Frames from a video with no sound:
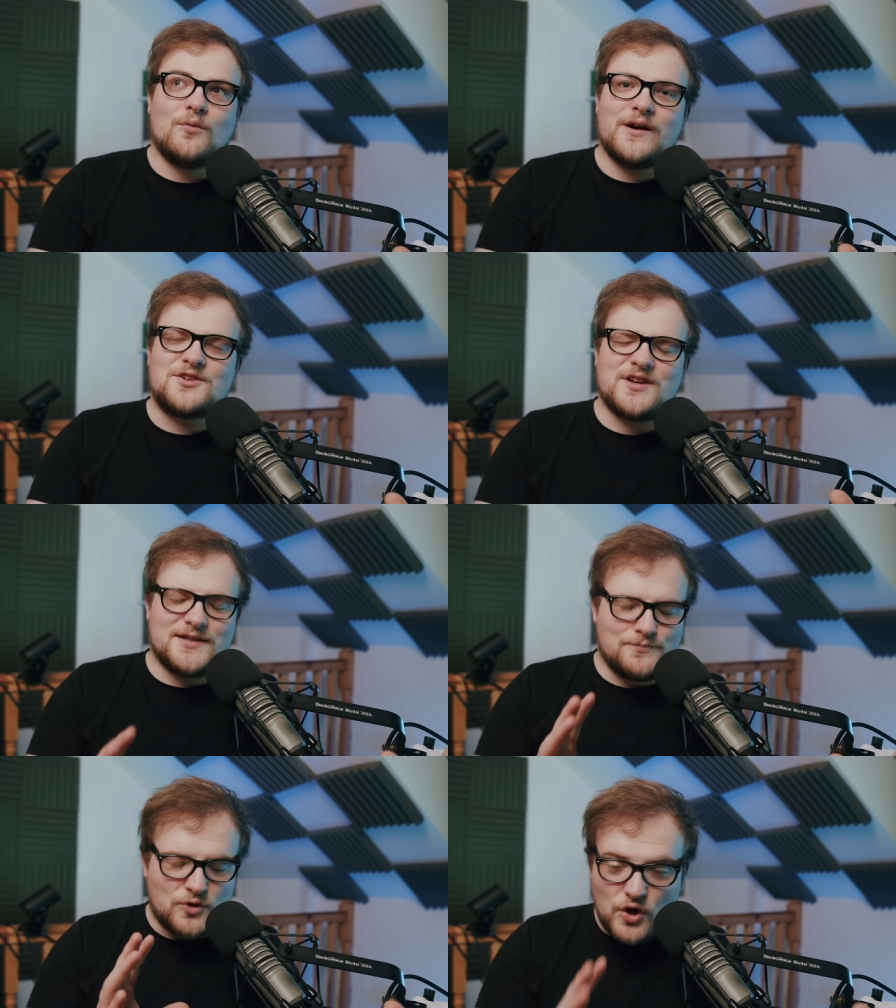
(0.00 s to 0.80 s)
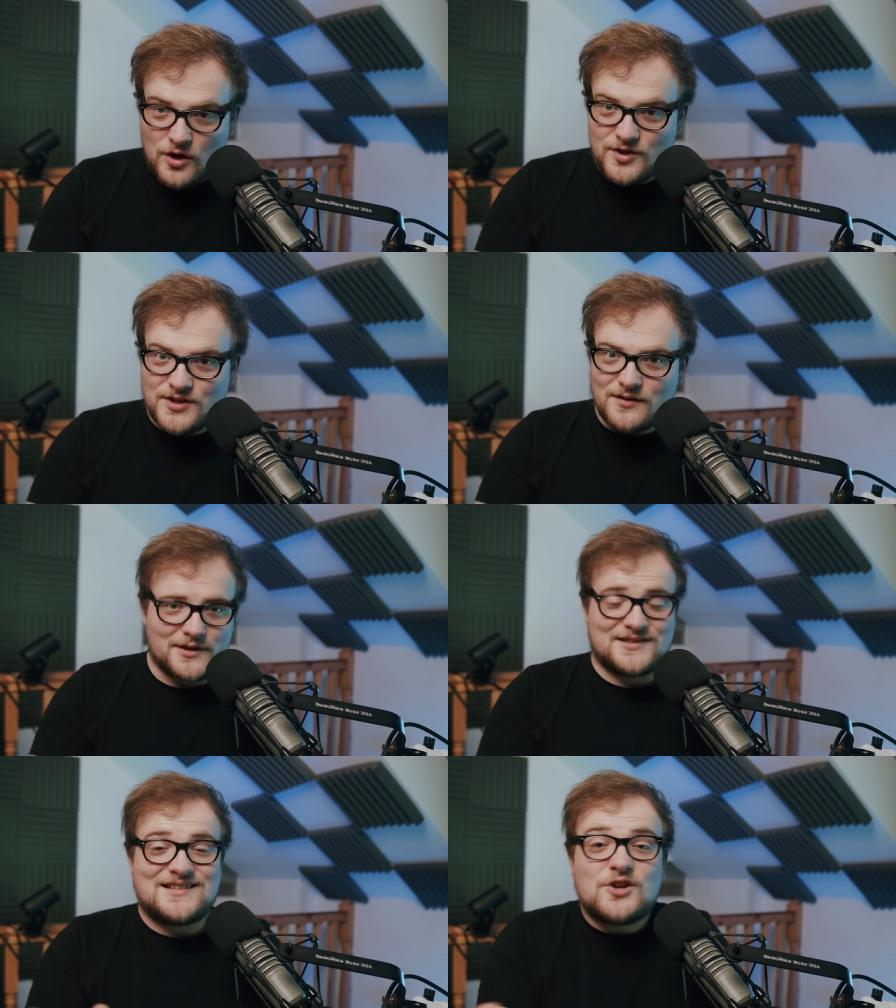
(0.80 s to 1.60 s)
which is good
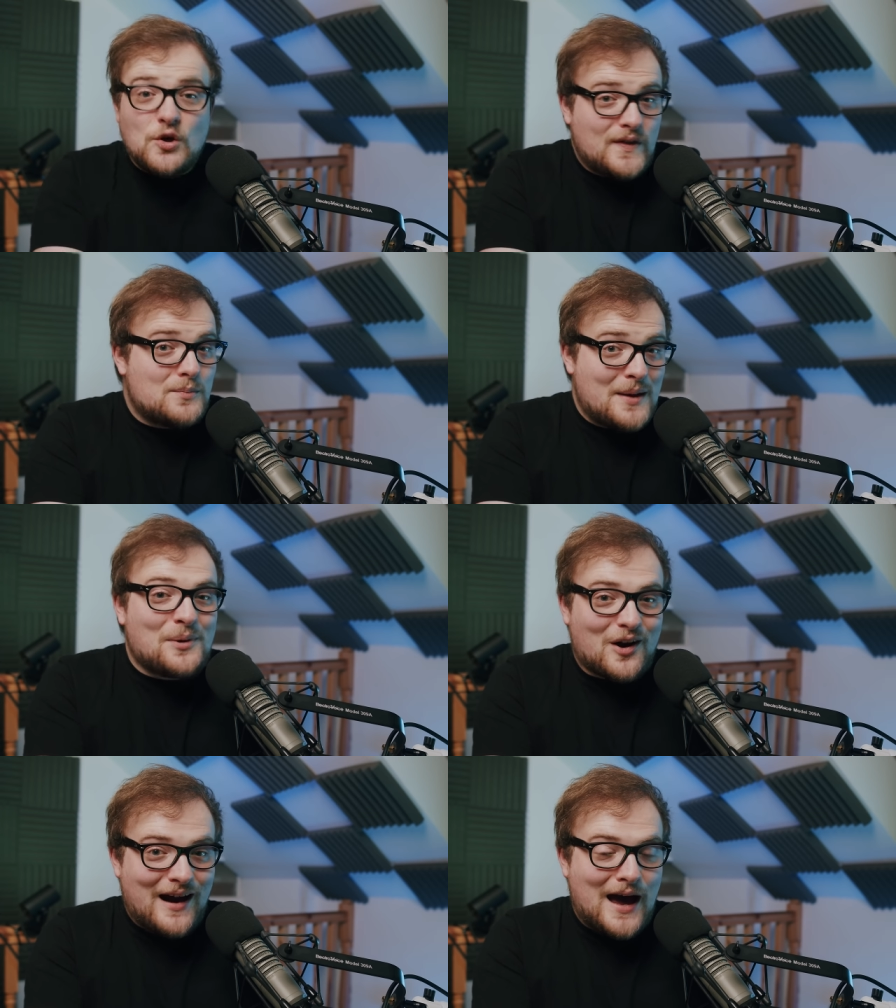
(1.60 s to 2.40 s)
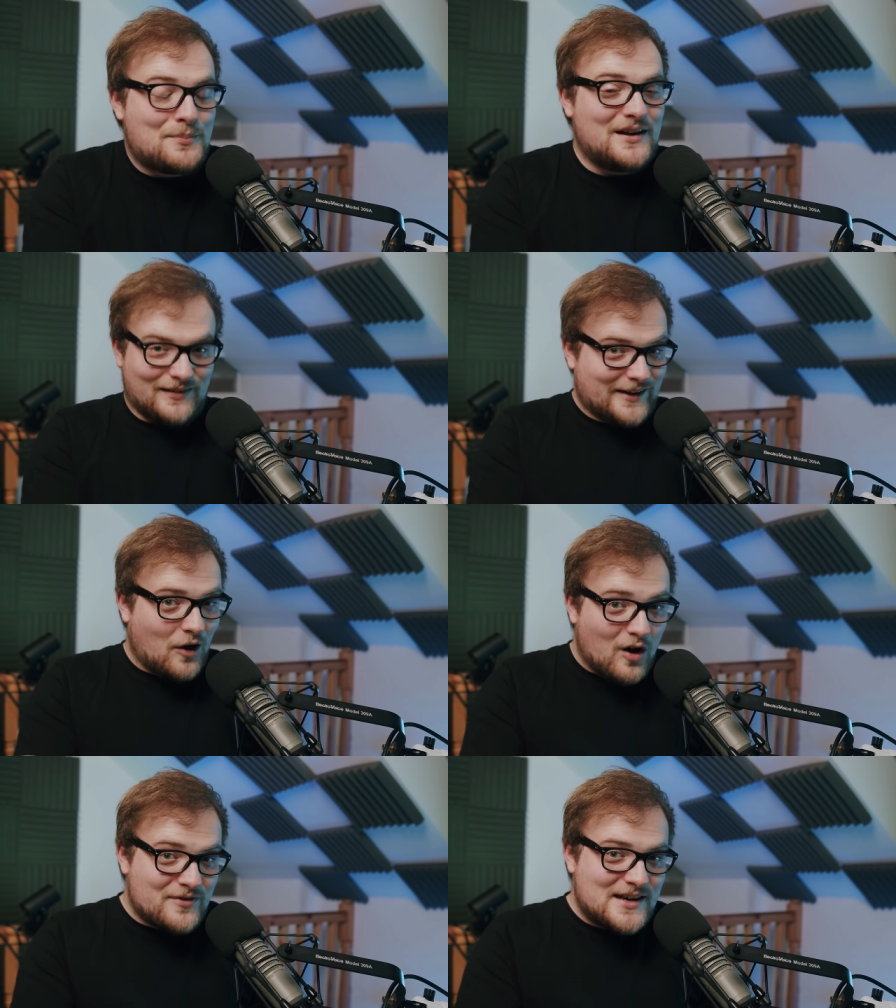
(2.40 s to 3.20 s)
because it's good that people are happy, like,
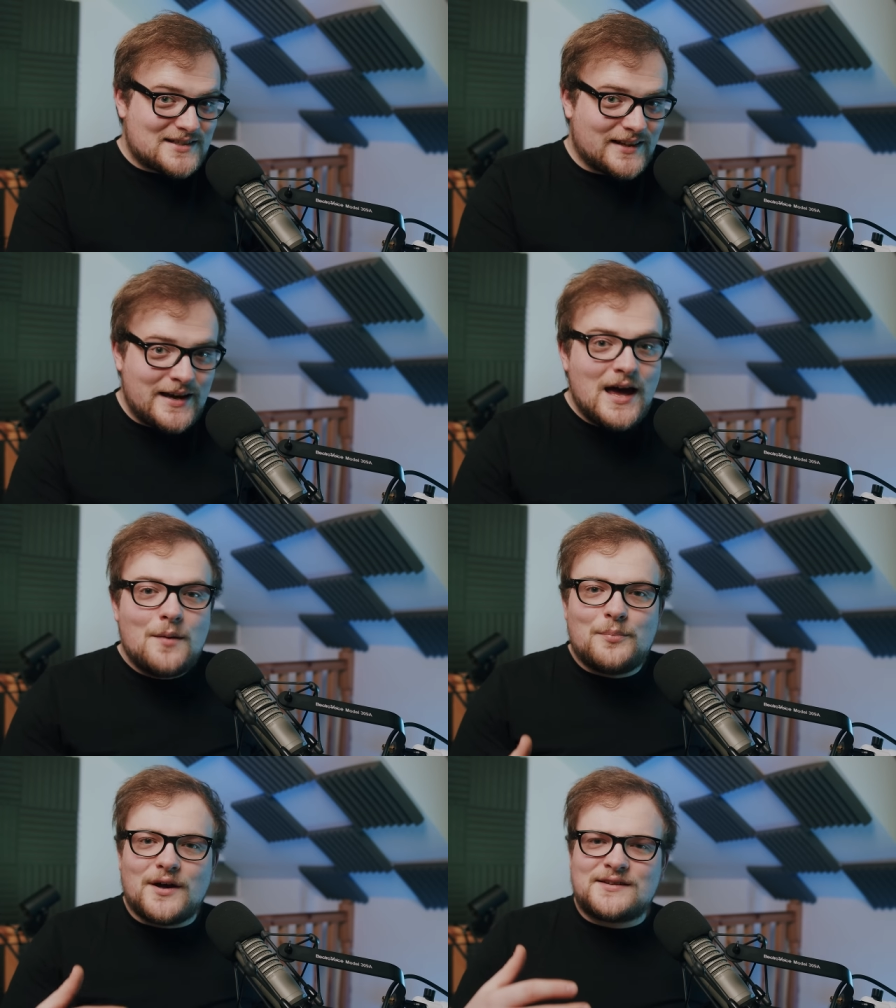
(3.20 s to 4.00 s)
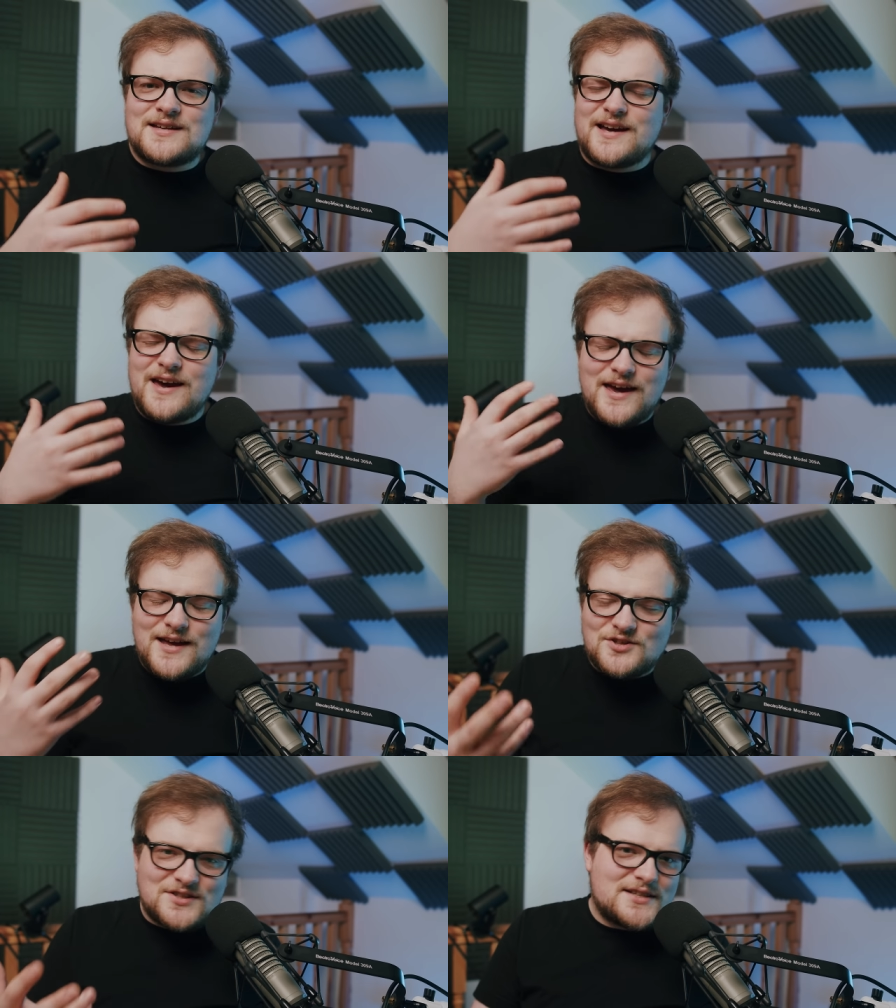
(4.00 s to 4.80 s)
obviously, but uh, it
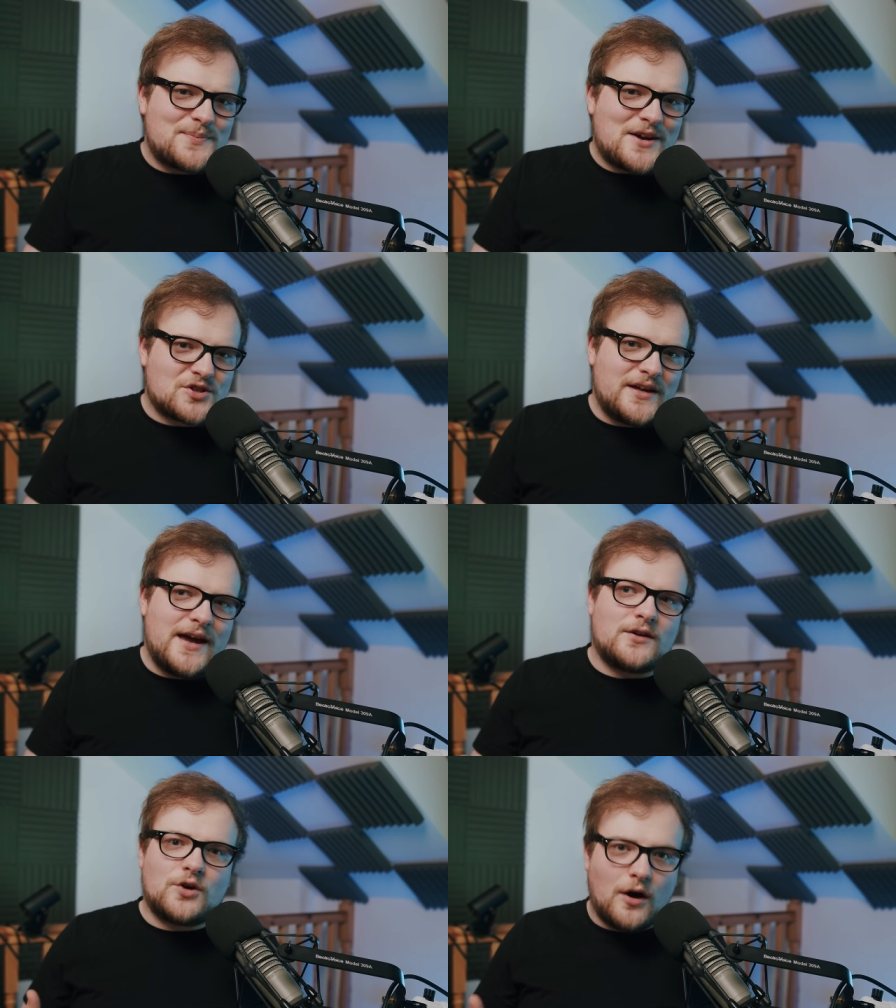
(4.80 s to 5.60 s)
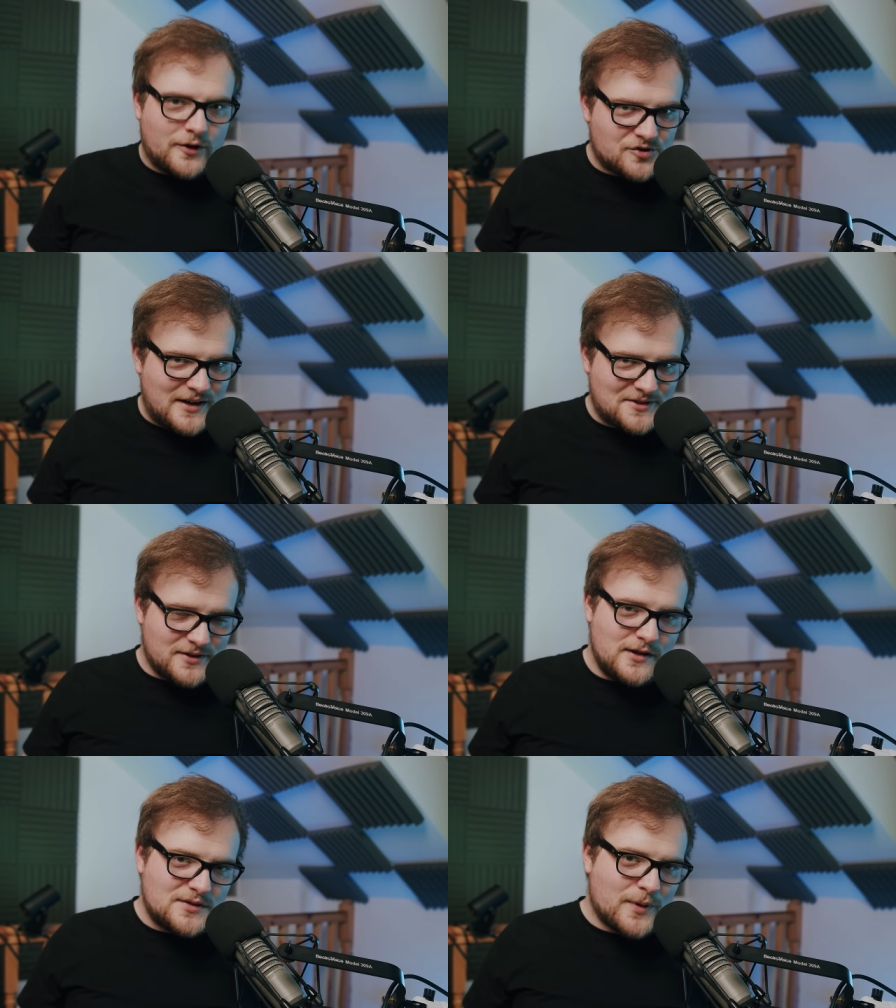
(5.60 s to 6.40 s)
just especially in contrast to
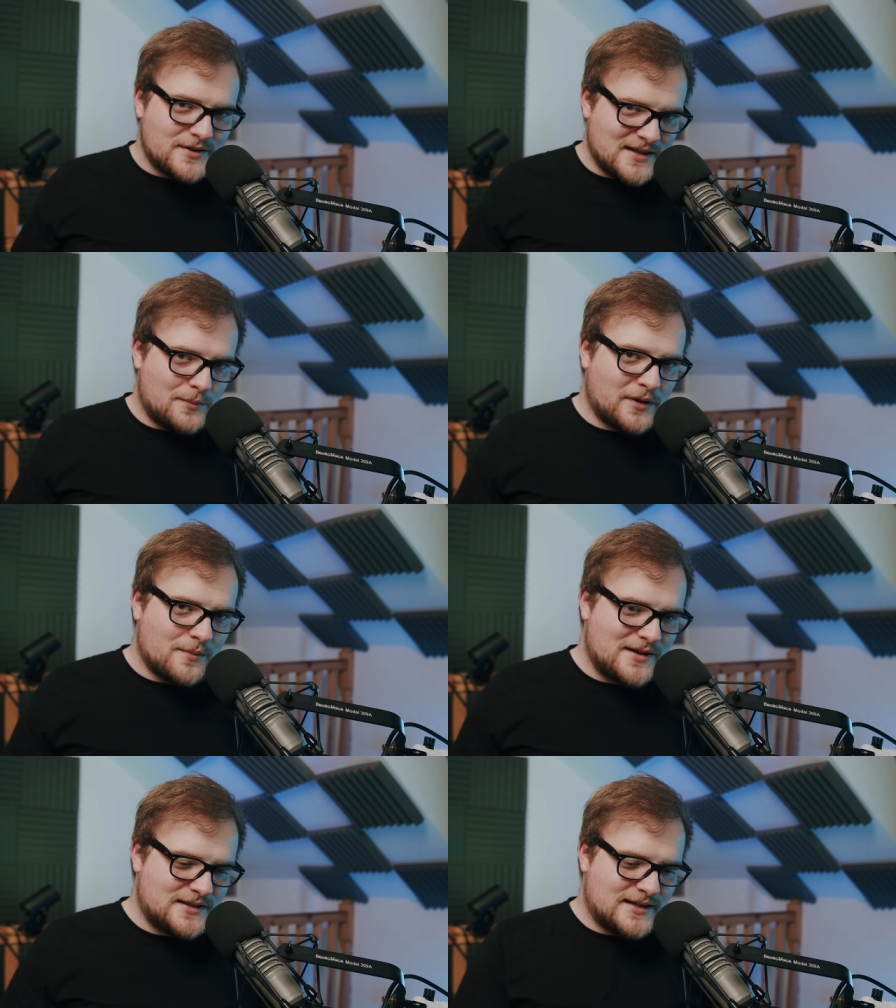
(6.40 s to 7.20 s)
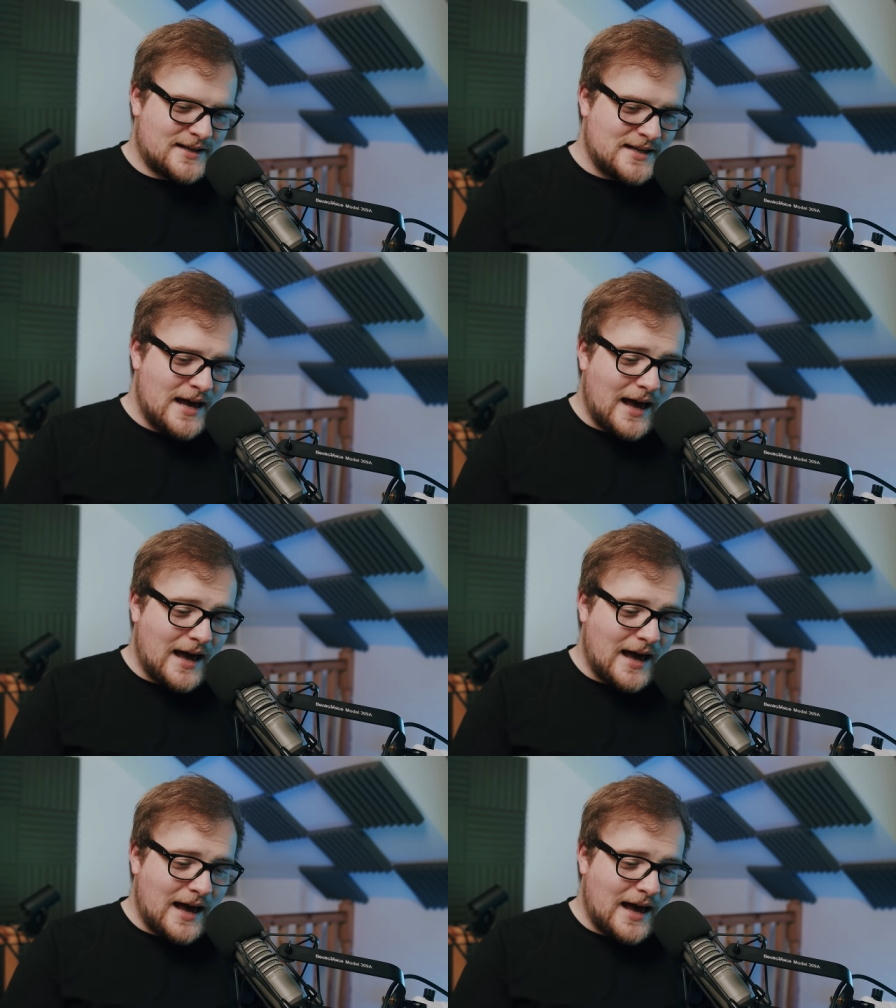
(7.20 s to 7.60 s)
the experience that player base has had.